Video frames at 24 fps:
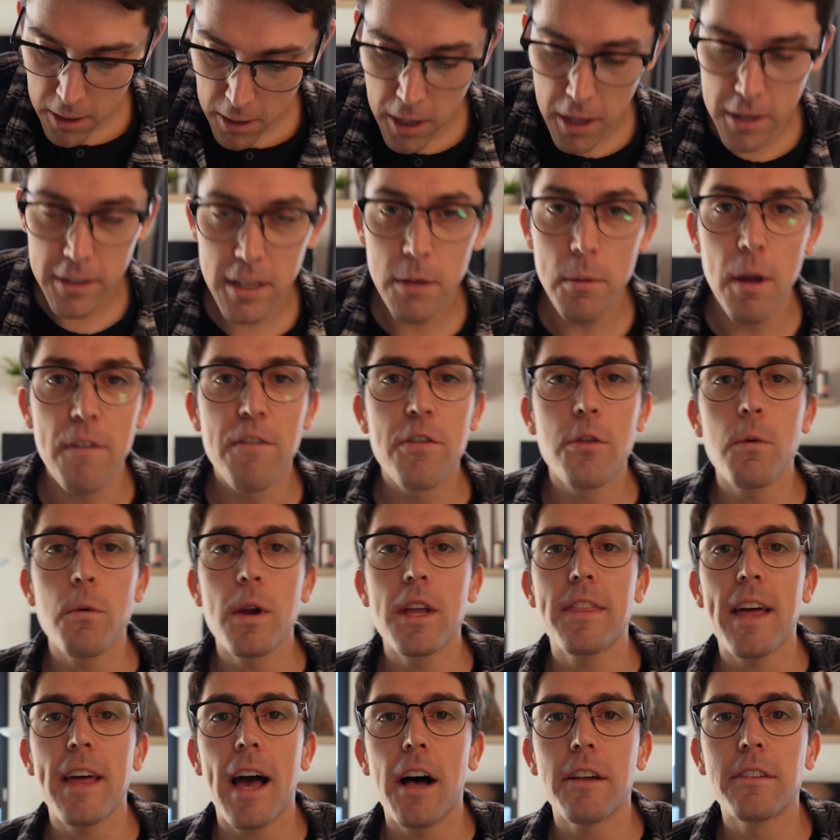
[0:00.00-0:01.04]
Say we have
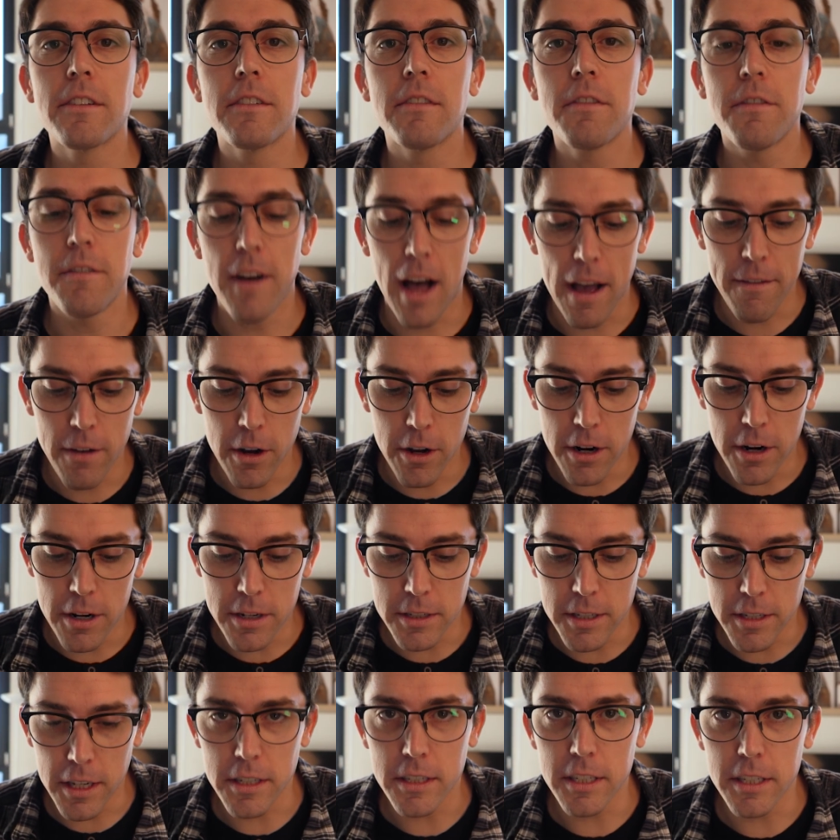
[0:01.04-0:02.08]

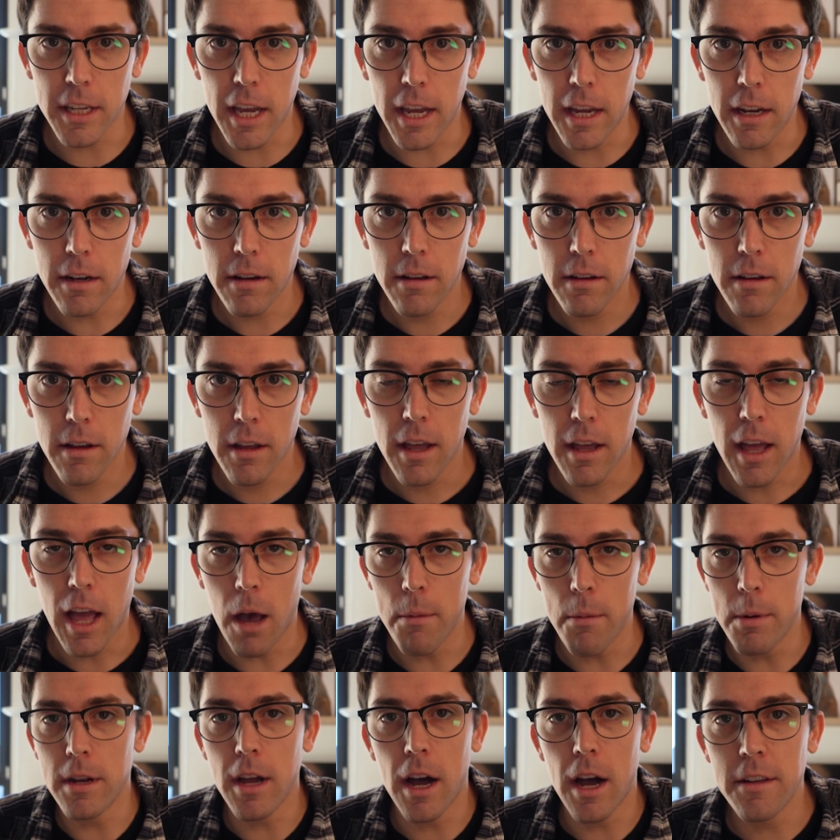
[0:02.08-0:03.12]
3,568. How
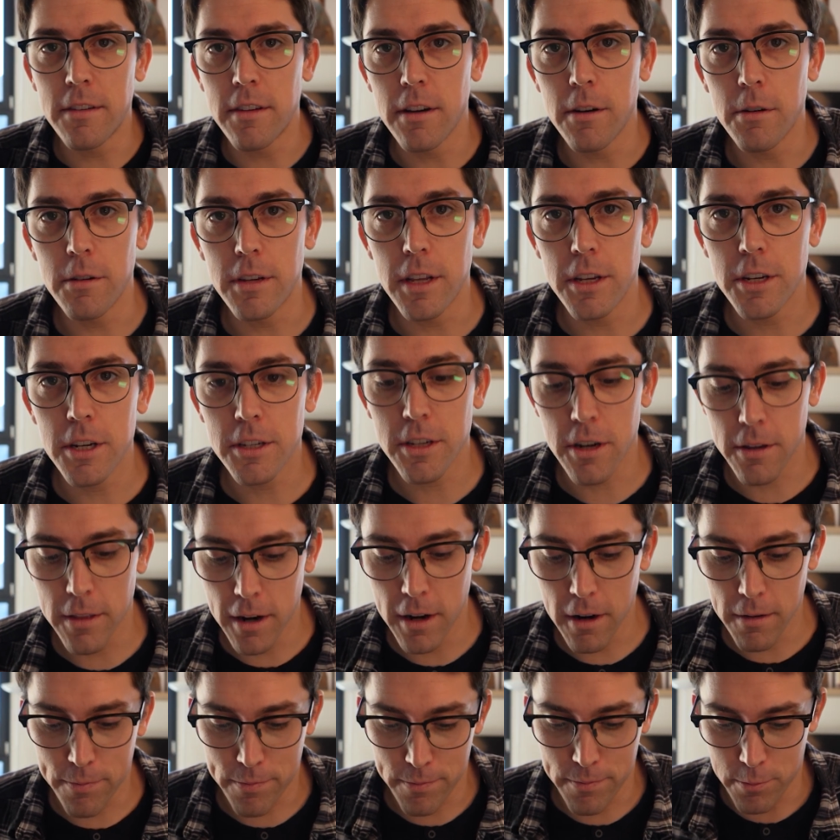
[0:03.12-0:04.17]
many non-zero digits are
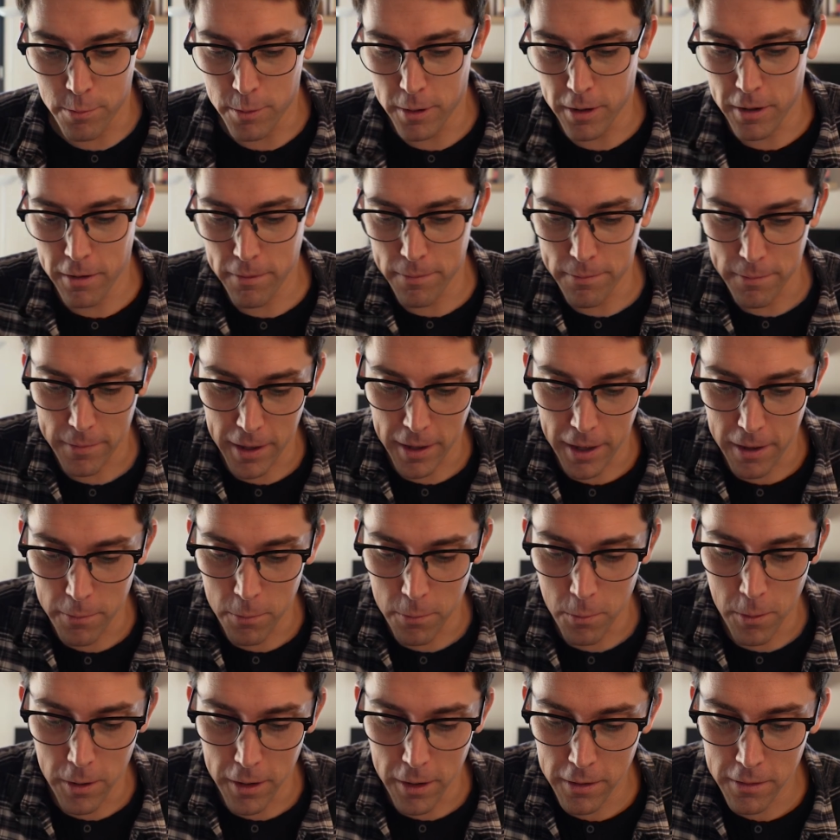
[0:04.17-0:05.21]
there? Well, I have
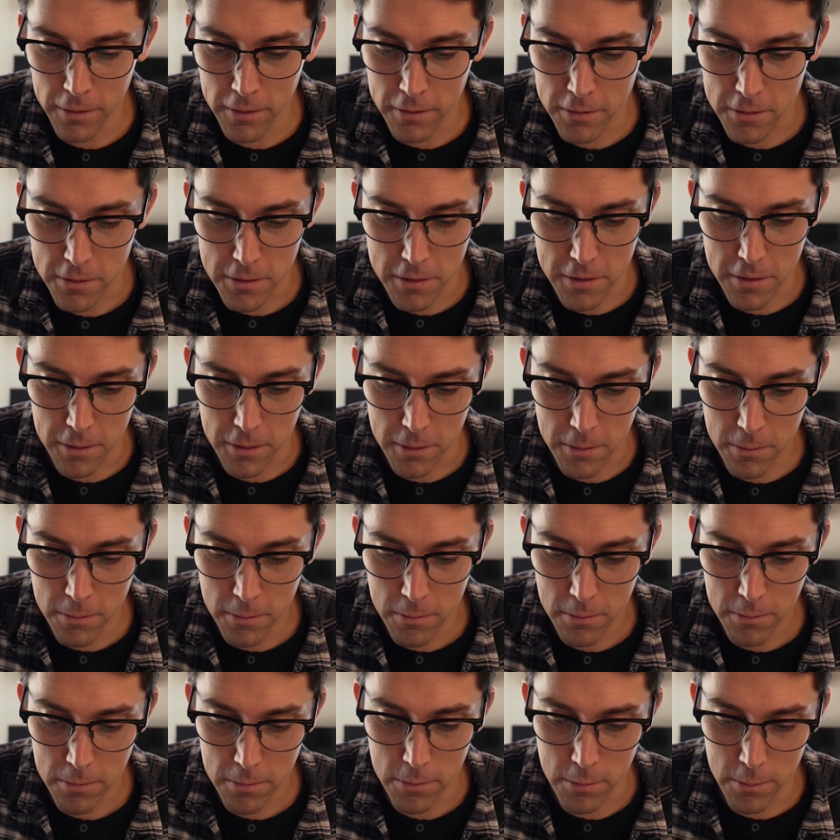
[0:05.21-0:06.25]
1, 2,
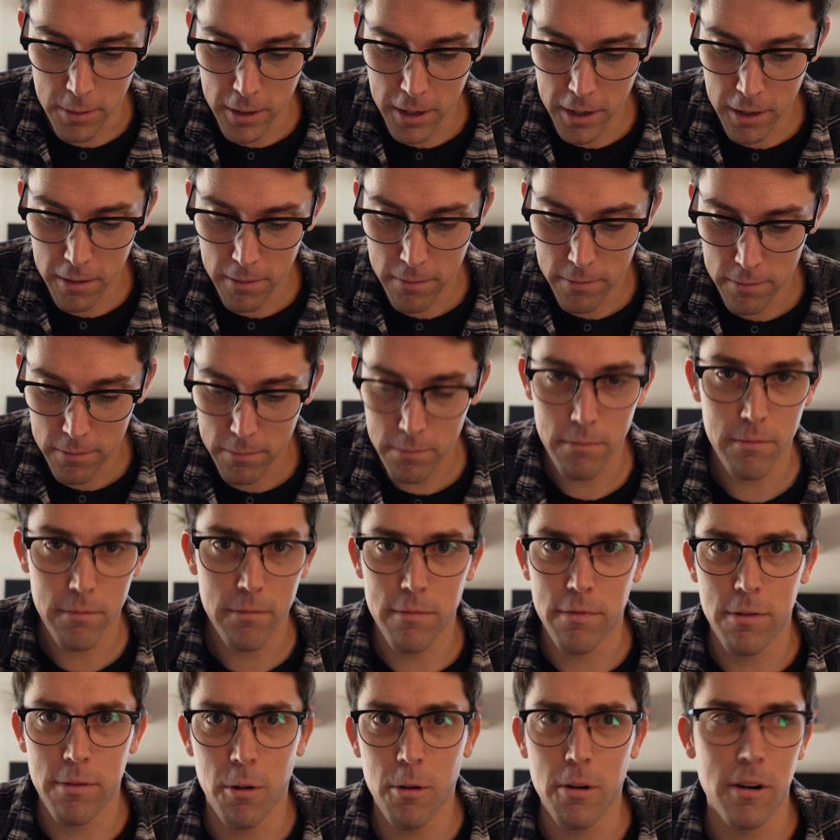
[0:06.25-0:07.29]
3,
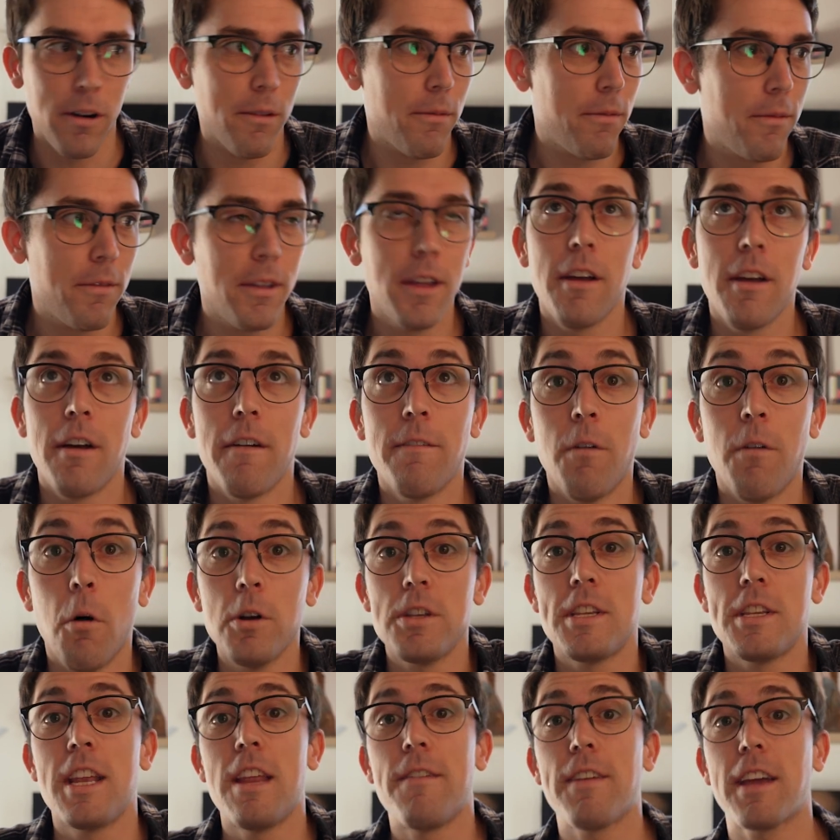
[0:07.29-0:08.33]
4. 4
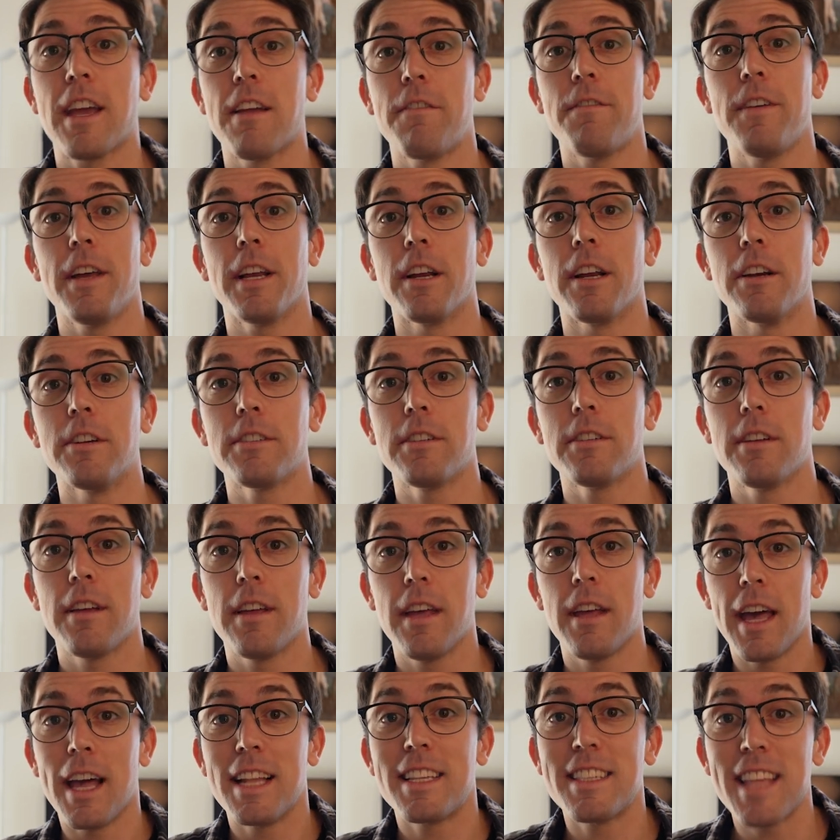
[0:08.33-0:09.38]
significant figures.
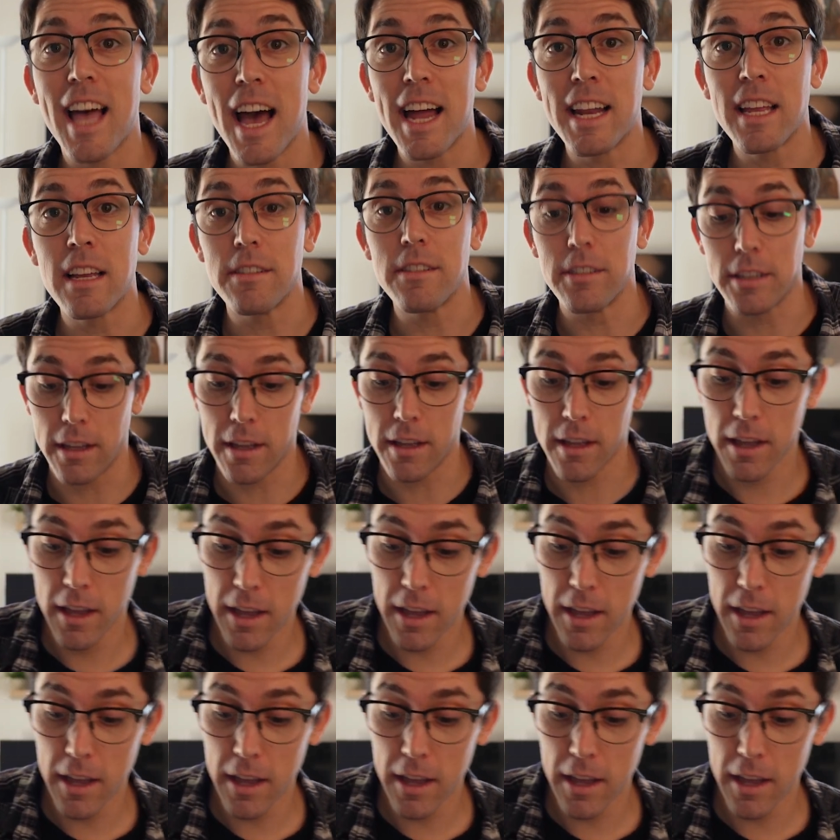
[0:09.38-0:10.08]
It's that easy.